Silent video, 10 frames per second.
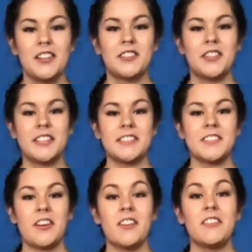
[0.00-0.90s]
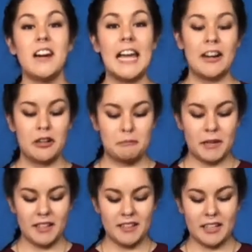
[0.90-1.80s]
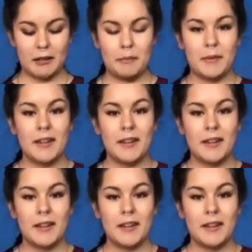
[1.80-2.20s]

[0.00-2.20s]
So this is our layered bean dip.